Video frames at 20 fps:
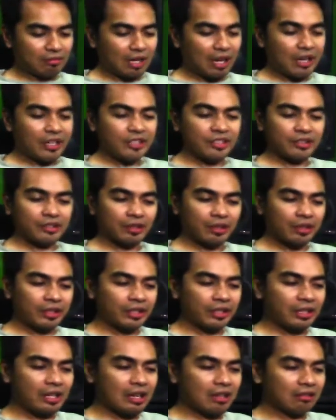I
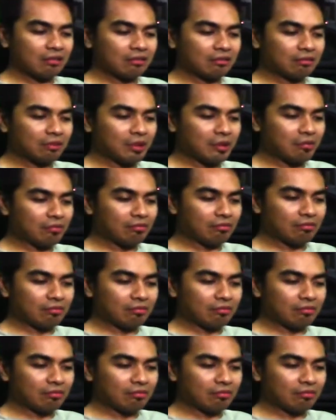started out with,